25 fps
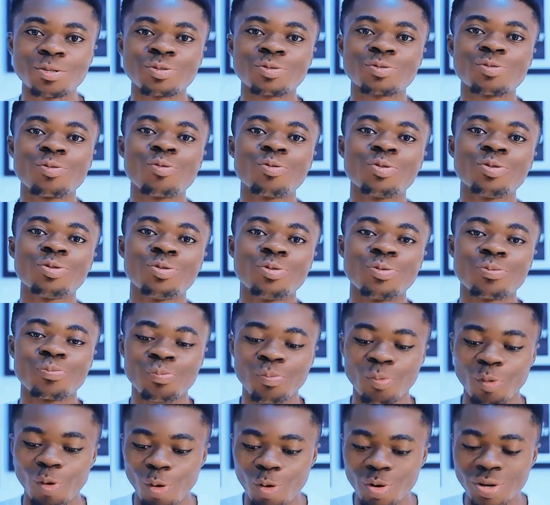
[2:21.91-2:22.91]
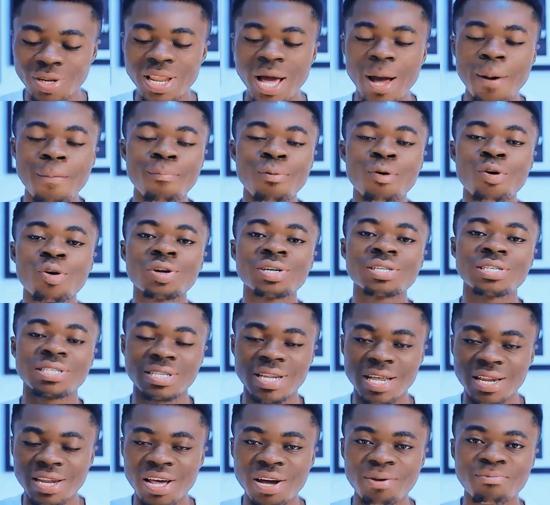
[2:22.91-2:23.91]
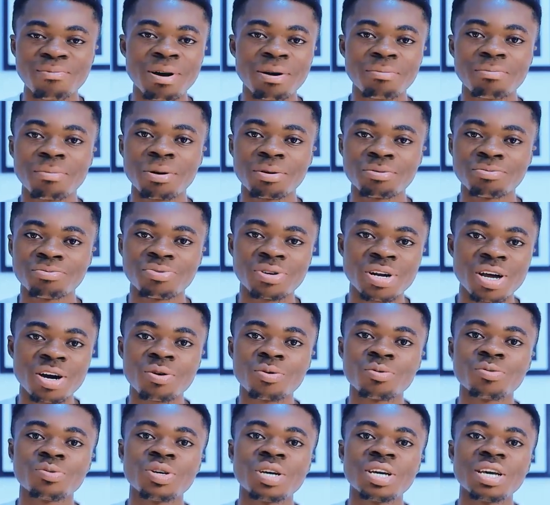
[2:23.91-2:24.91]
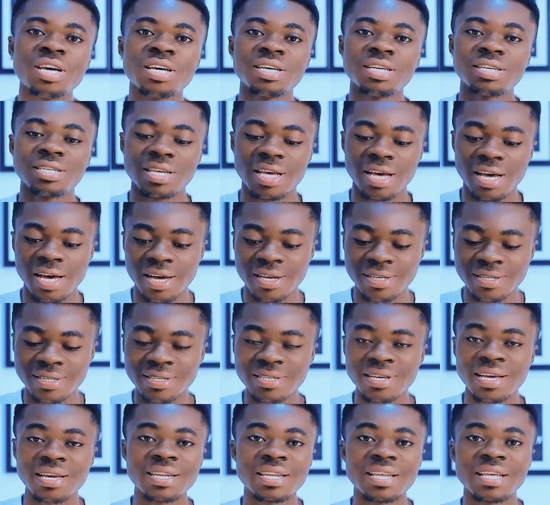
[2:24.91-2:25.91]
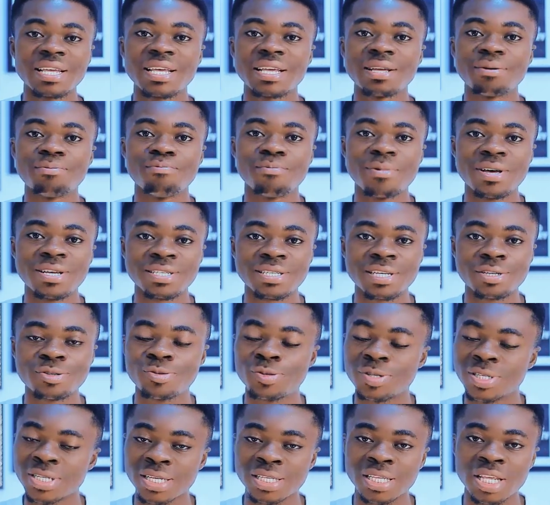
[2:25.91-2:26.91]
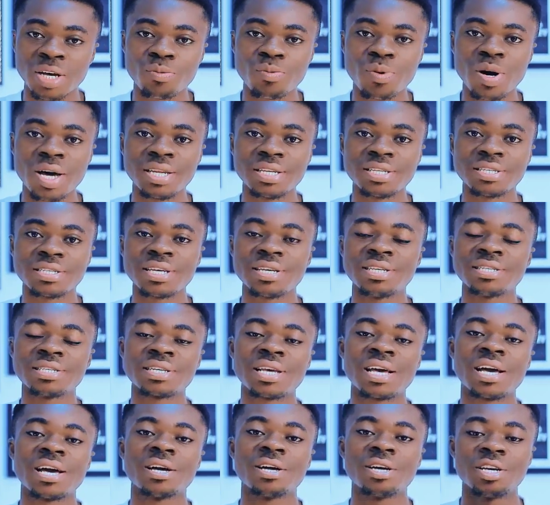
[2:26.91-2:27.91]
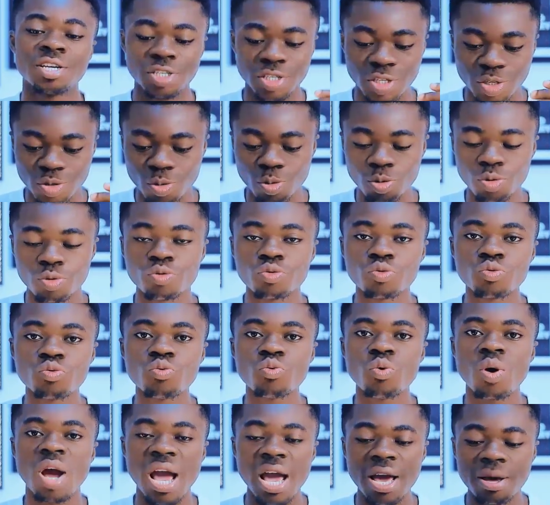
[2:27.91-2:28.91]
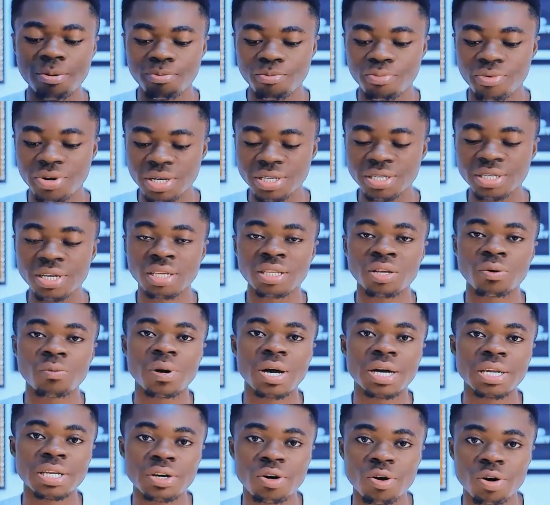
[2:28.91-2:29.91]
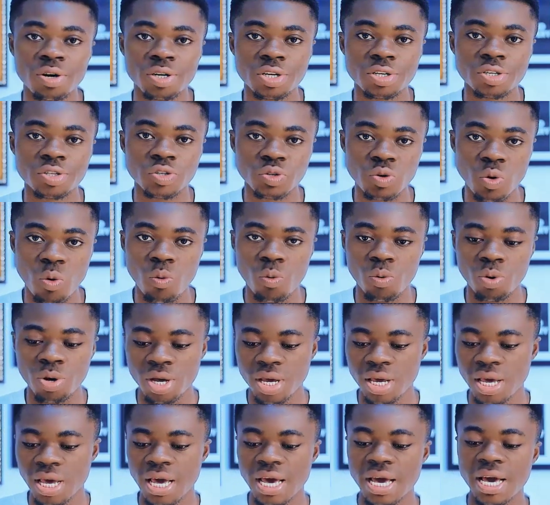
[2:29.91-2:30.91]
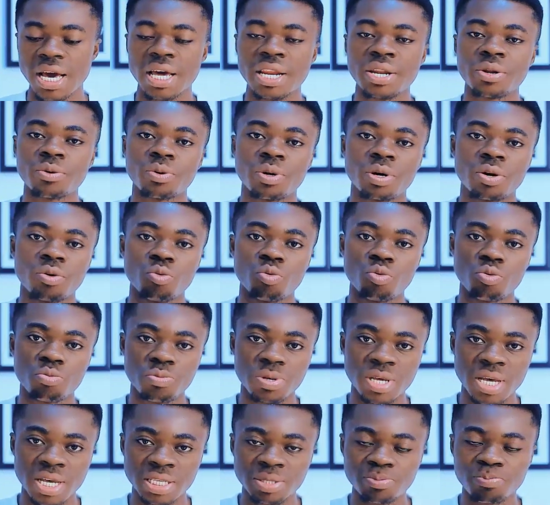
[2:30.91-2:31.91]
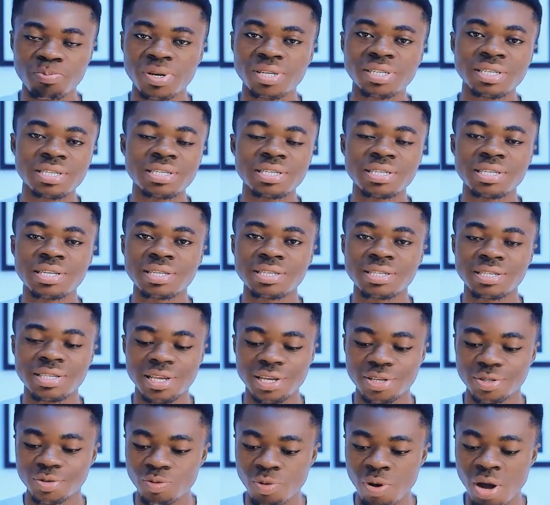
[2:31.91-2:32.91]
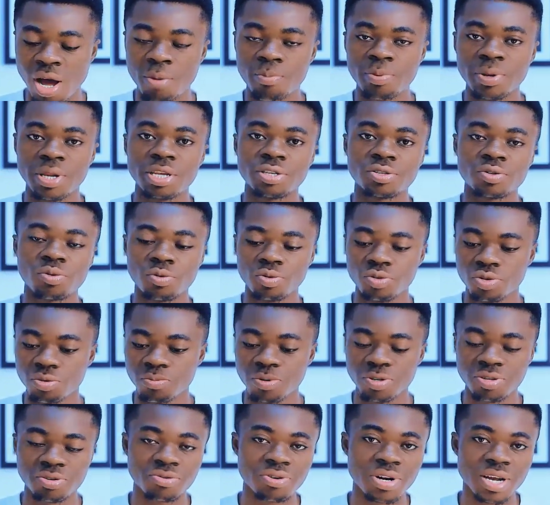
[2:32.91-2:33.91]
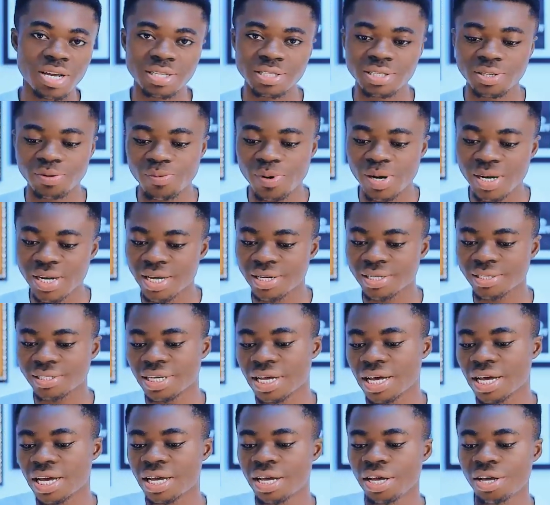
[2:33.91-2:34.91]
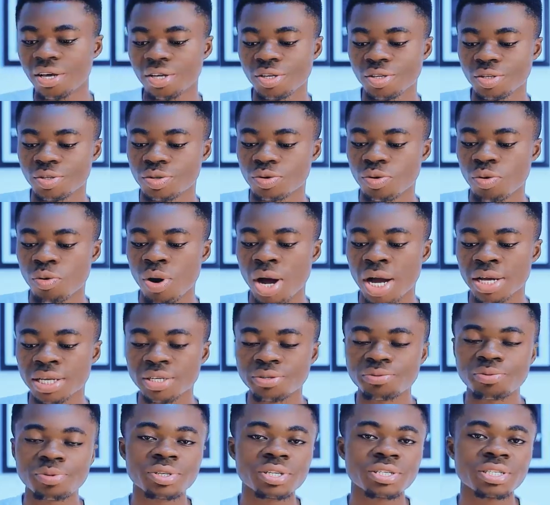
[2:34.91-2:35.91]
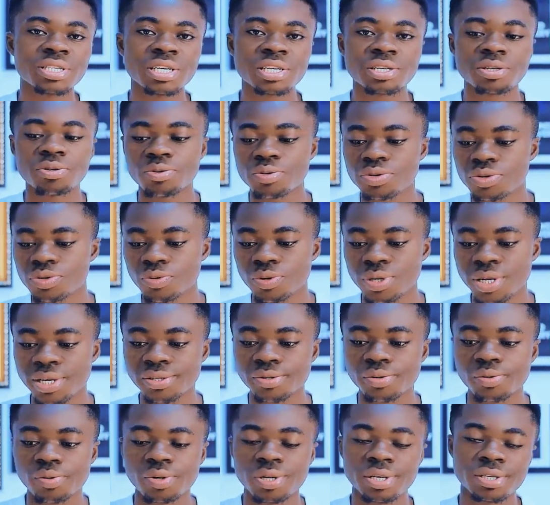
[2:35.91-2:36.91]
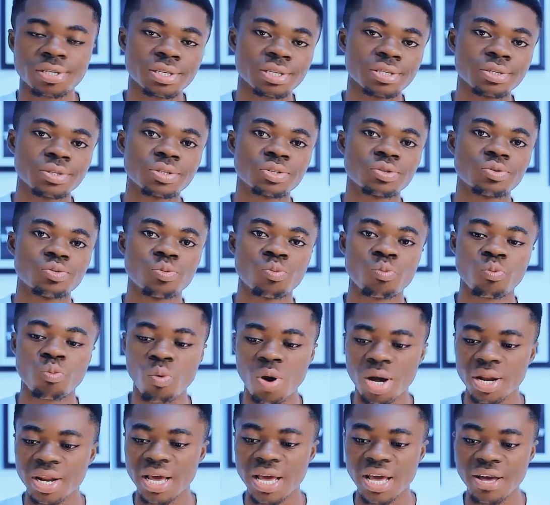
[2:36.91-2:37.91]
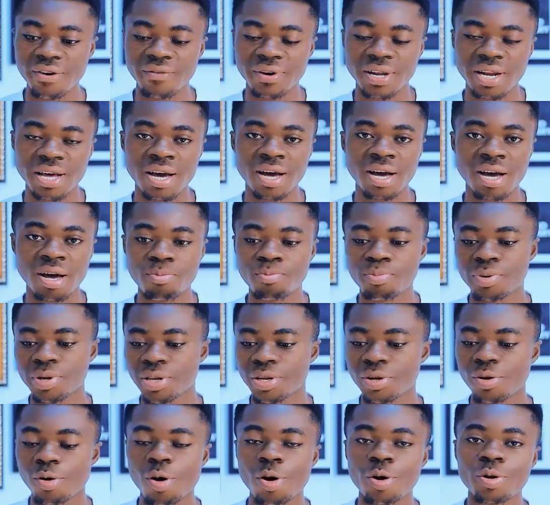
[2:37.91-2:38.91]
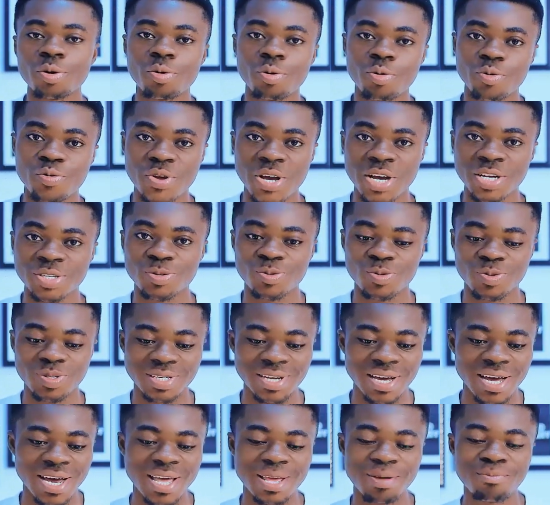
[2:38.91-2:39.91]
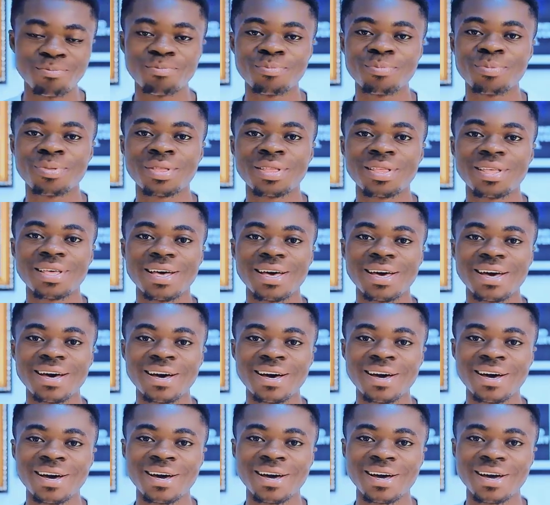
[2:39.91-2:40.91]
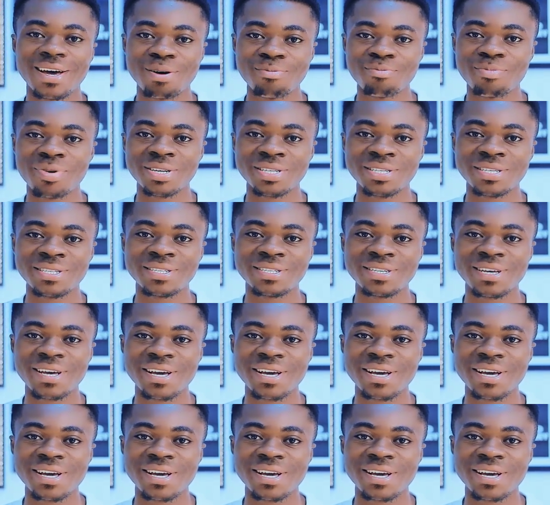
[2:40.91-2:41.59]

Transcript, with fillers: So on that point, Nana Ama McBrown sent message to Shatta Wale saying that she will do and bring Shatta Wale on the show, and we'll be expecting this thing to happen. It's going to be crazy what I said. So I just want to take you through. Let's go listen to whatever that happened on Onia Showtime. Embrace is